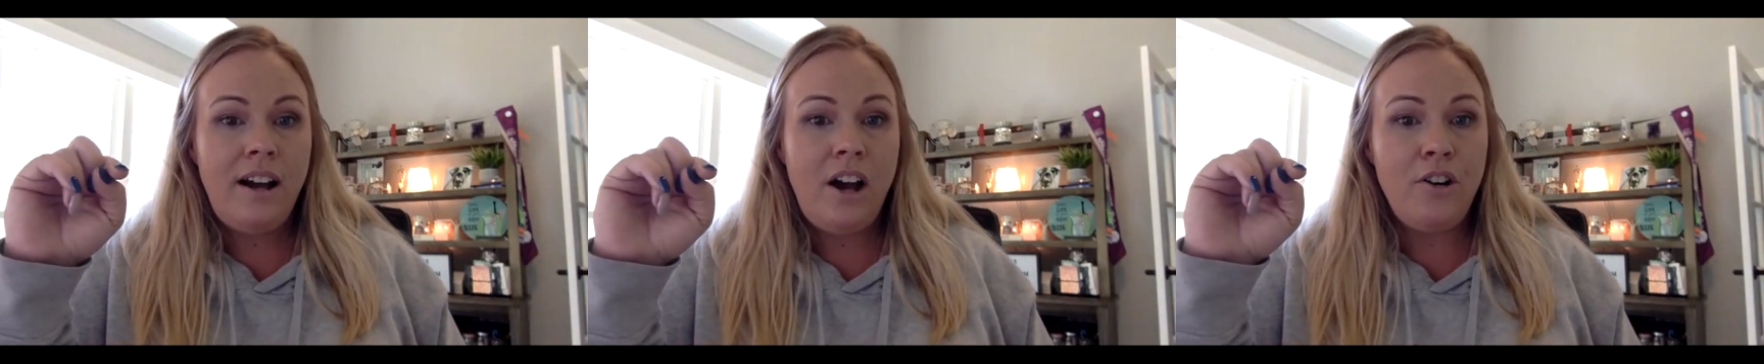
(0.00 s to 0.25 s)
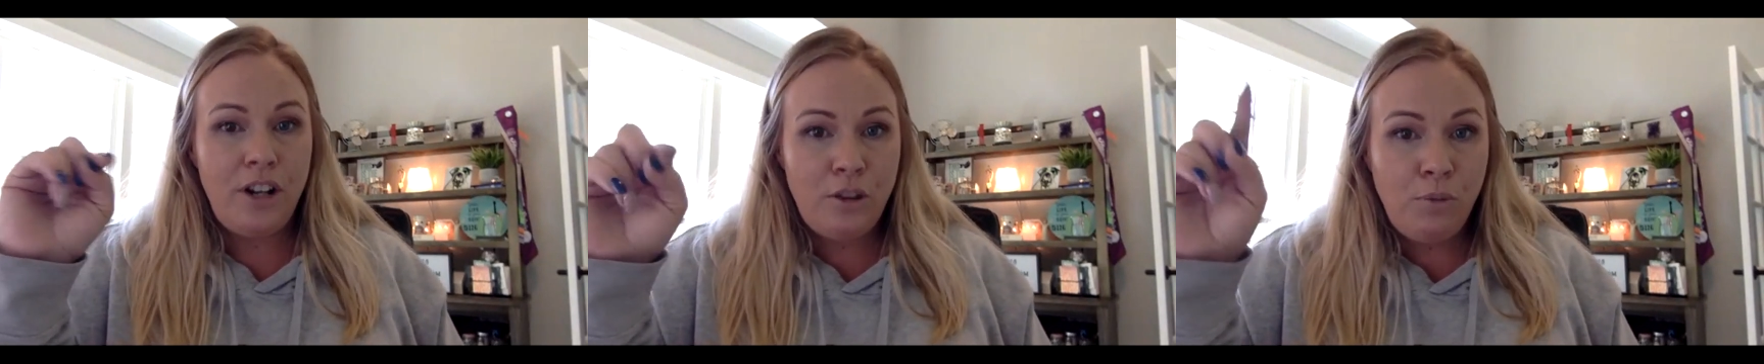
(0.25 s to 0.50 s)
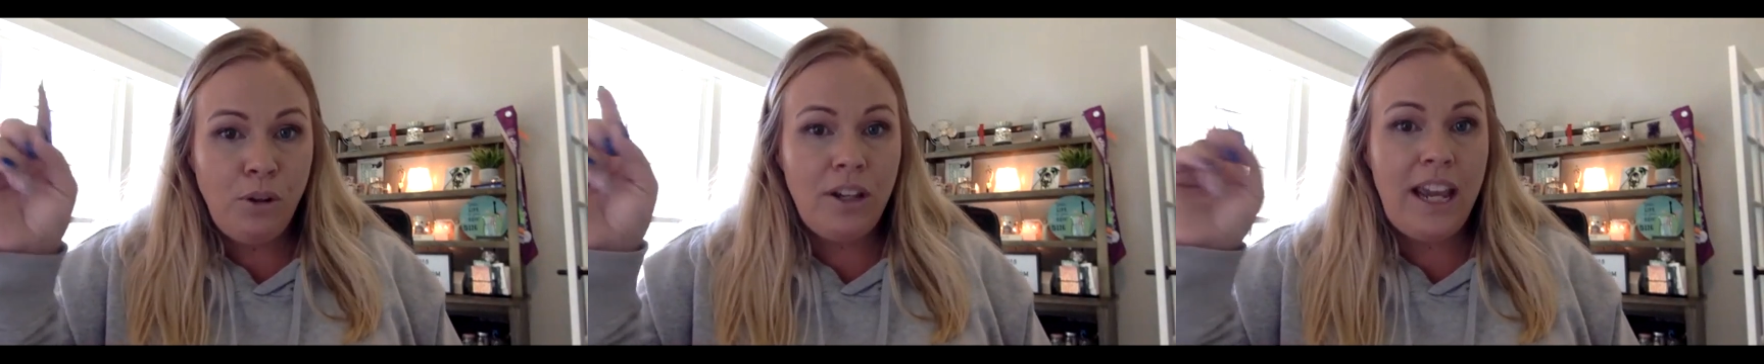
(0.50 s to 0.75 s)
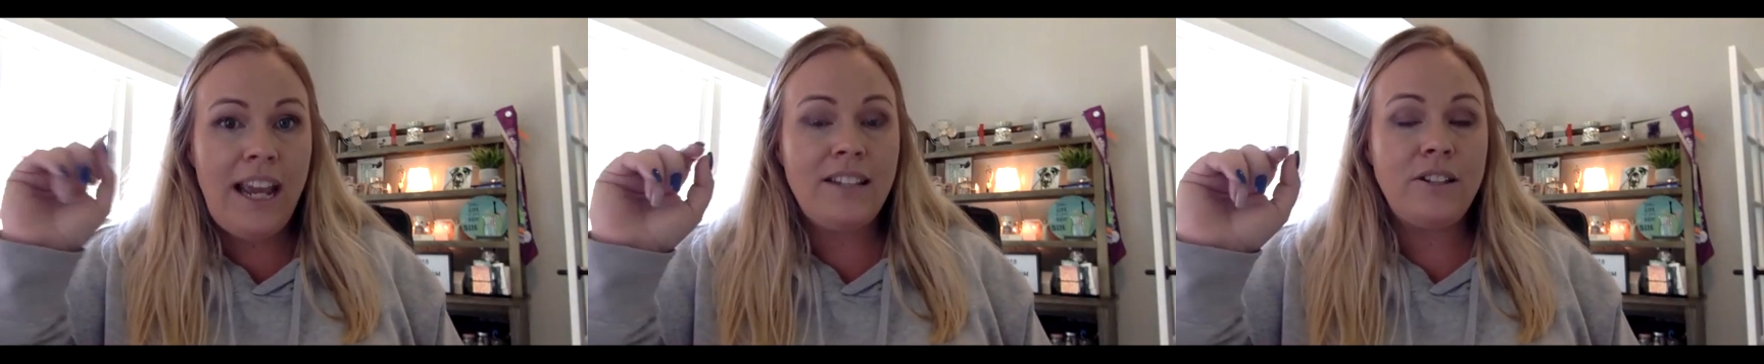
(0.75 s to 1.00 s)
underneath will
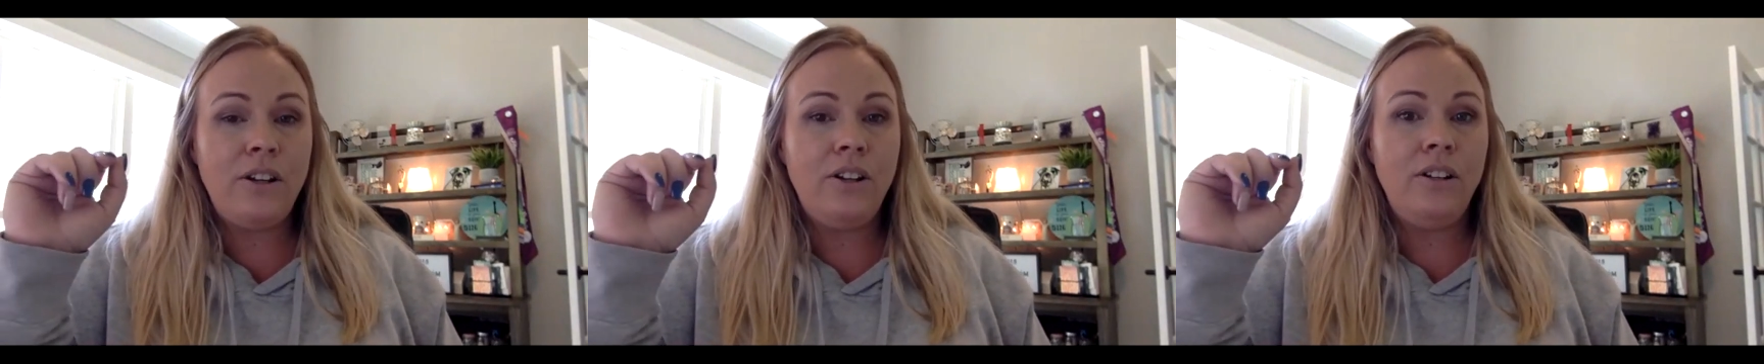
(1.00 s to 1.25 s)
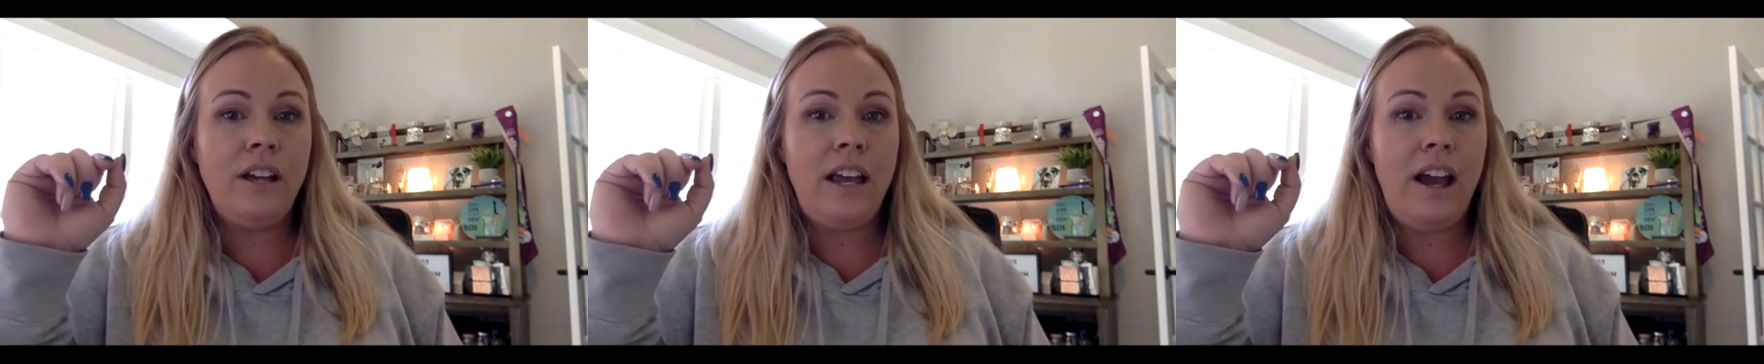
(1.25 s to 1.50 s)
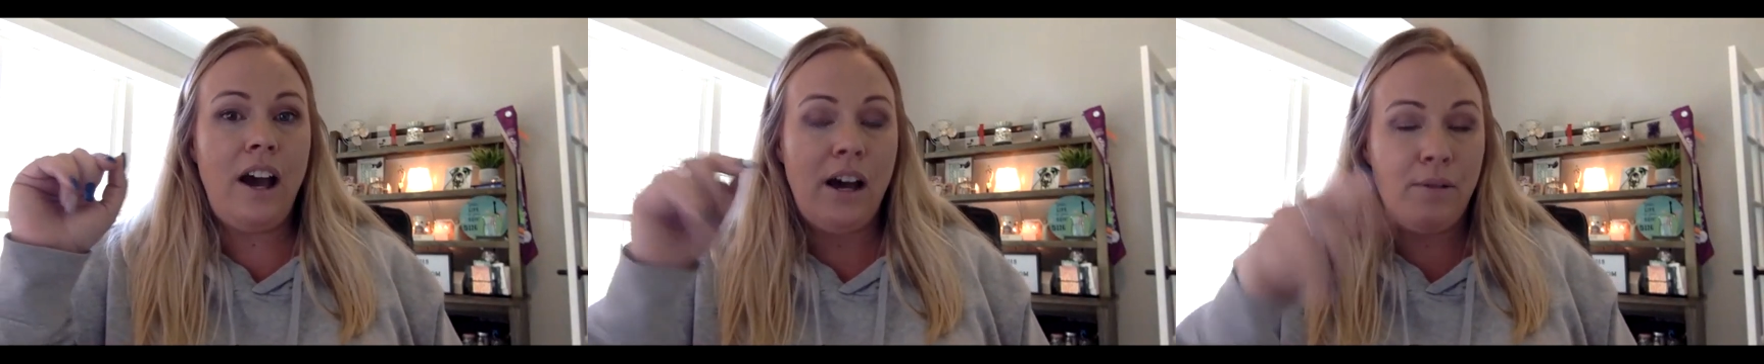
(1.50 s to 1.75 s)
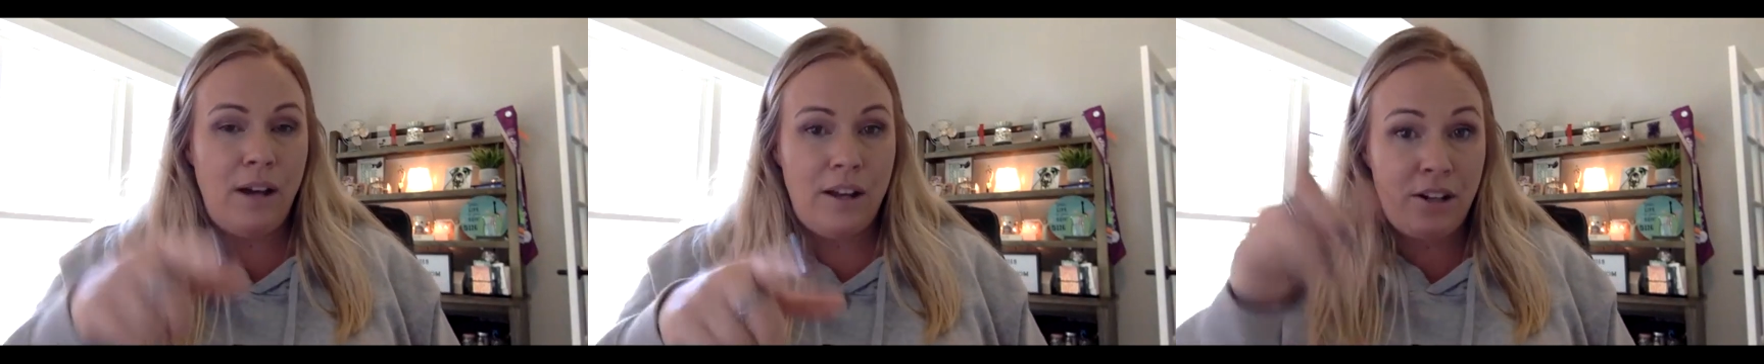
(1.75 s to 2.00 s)
cancel
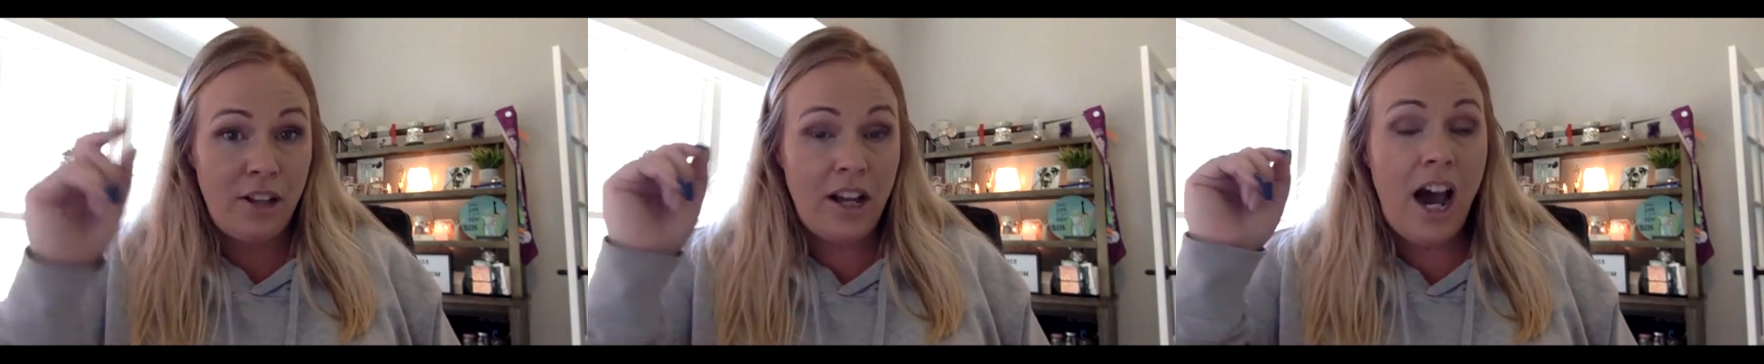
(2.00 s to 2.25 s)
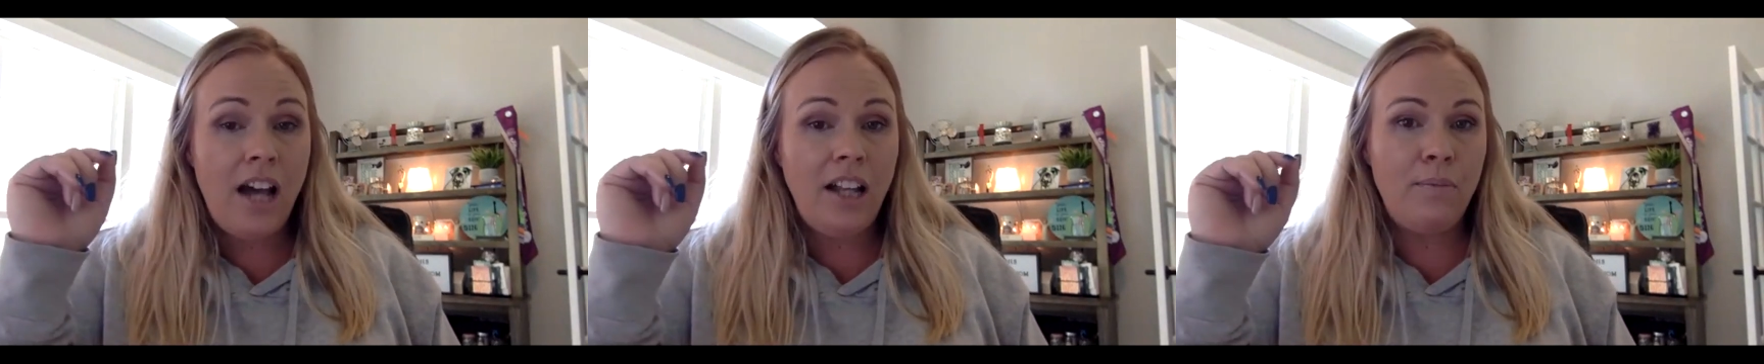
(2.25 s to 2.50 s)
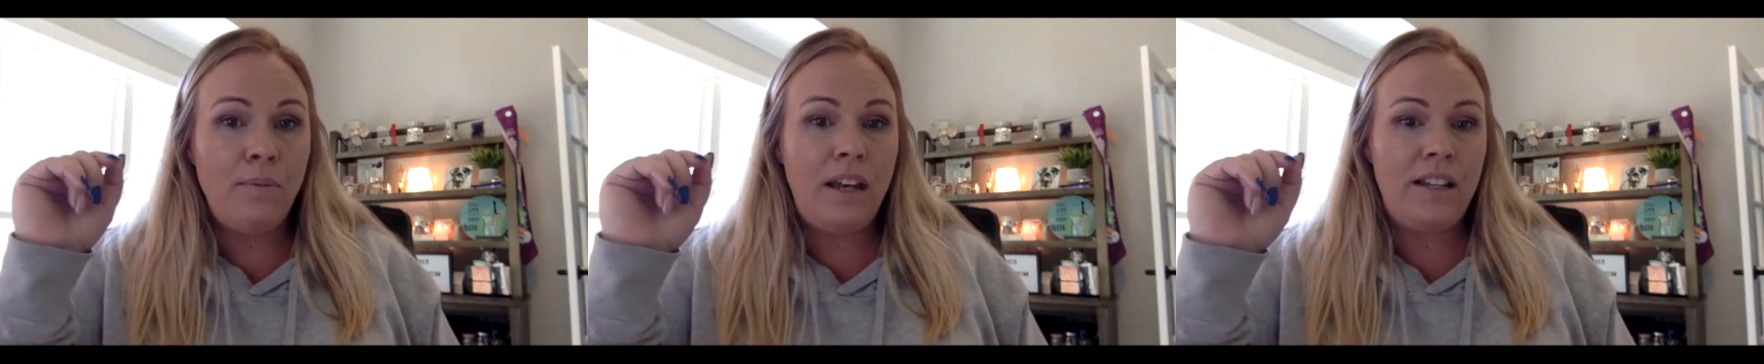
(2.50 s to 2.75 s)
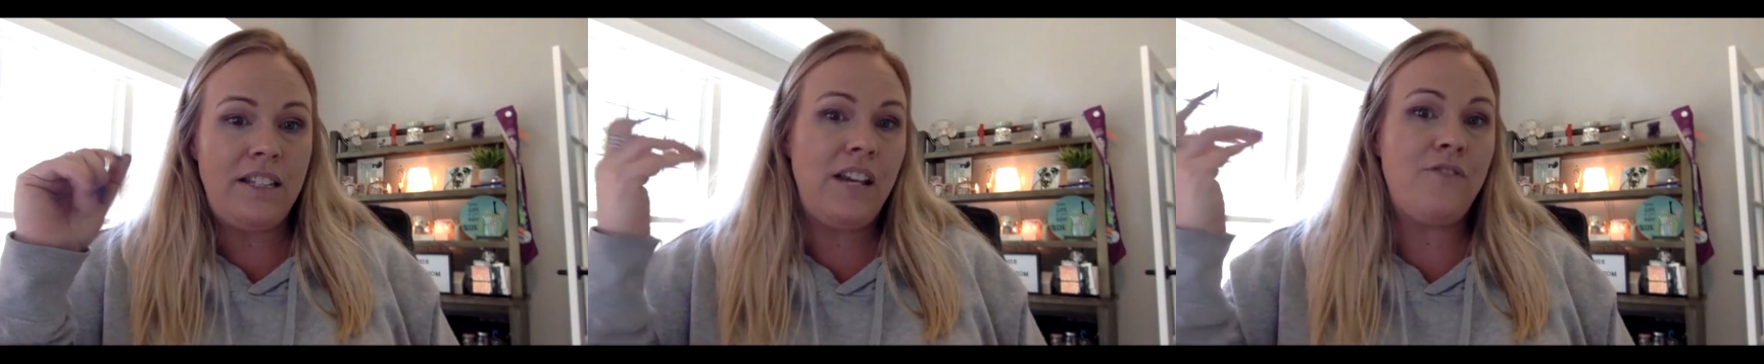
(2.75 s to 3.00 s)
under the column and
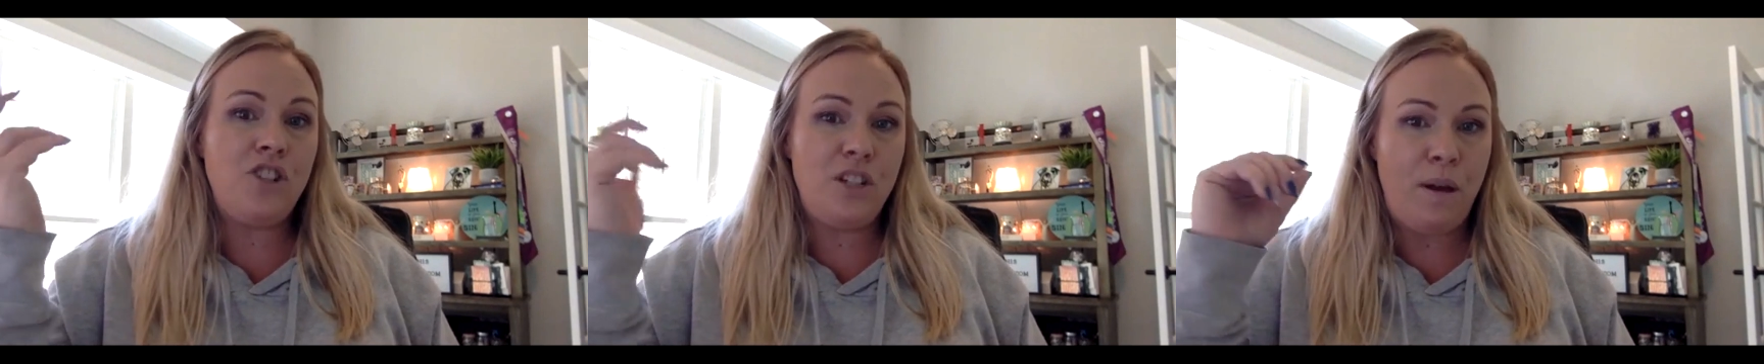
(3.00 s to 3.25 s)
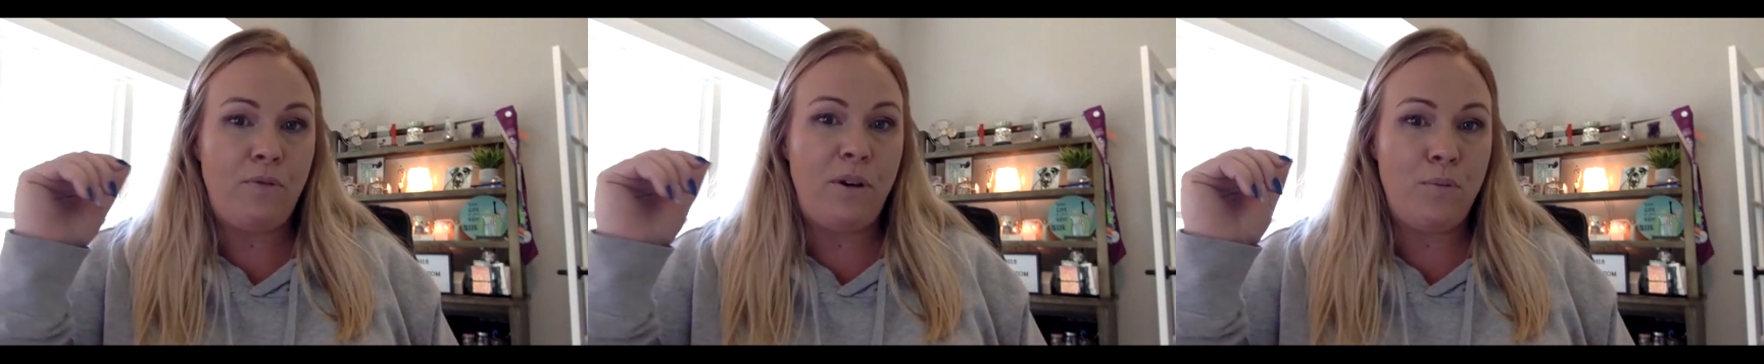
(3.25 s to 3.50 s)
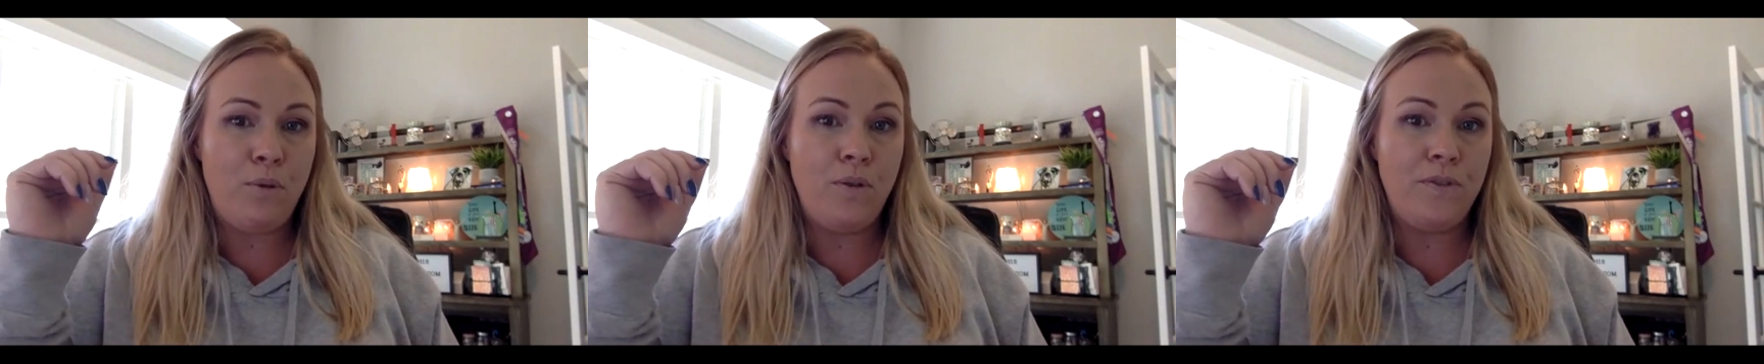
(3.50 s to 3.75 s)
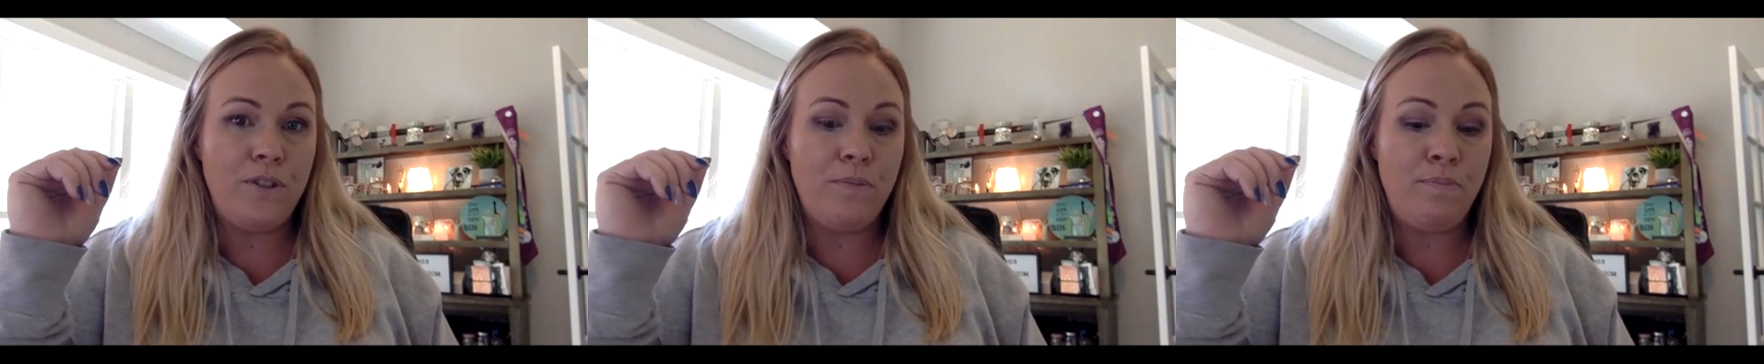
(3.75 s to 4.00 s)
then see if she's been removed.